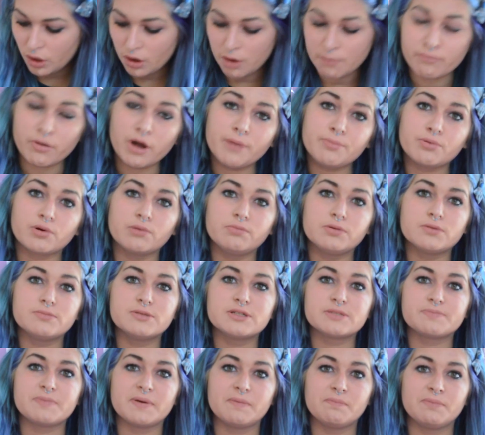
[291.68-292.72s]
My problem
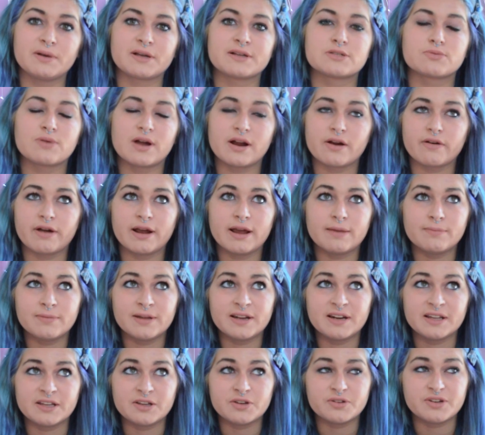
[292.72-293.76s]
has been because where I am
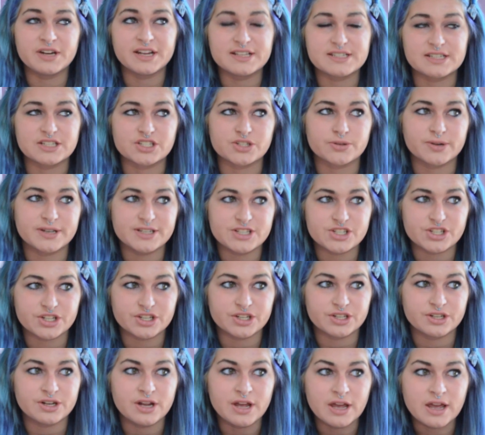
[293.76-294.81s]
in a unique
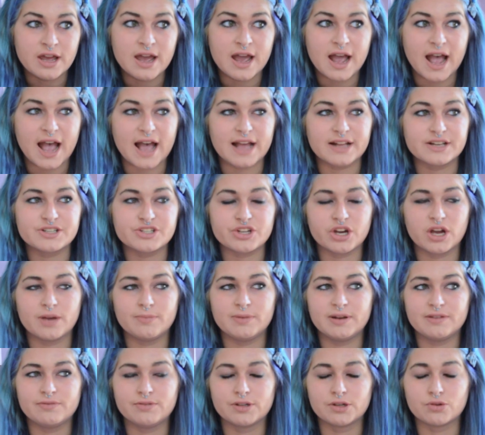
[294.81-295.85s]
situation and I'm
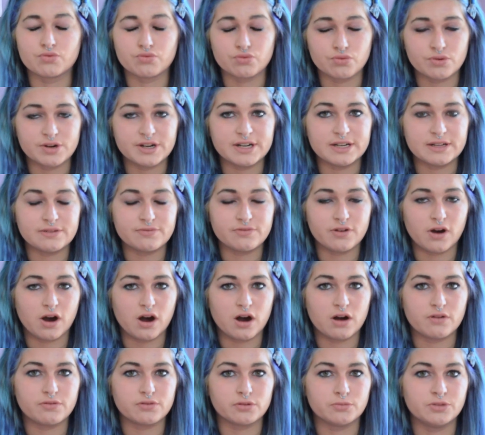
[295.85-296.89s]
living really
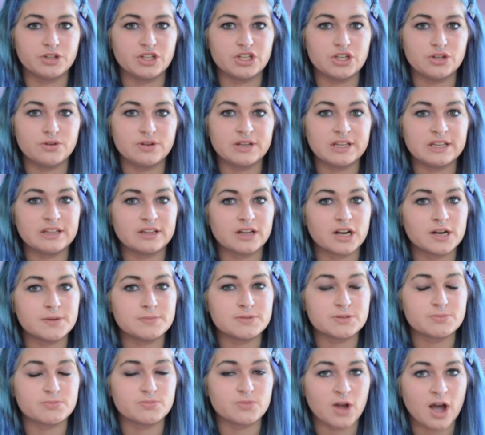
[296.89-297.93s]
far from the uni
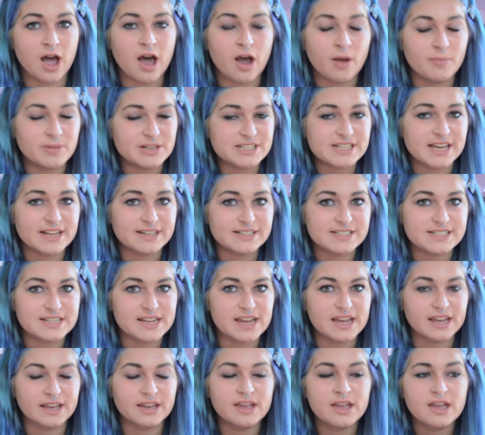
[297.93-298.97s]
that I'm
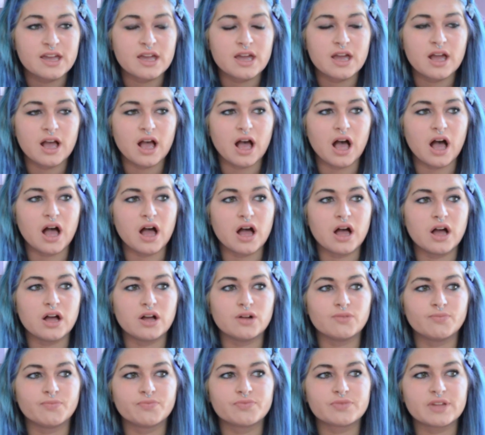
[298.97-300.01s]
attending
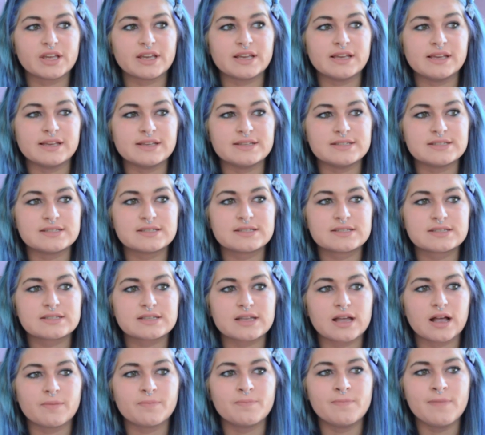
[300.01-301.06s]

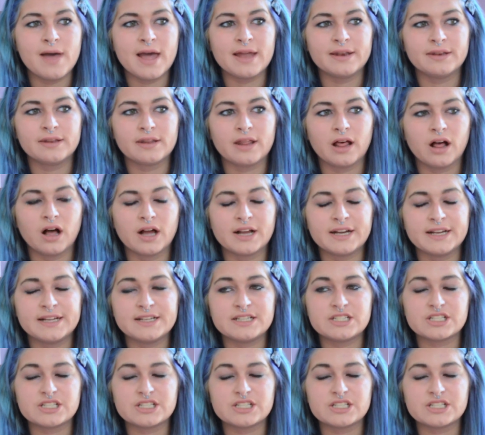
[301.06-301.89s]
is meant that I need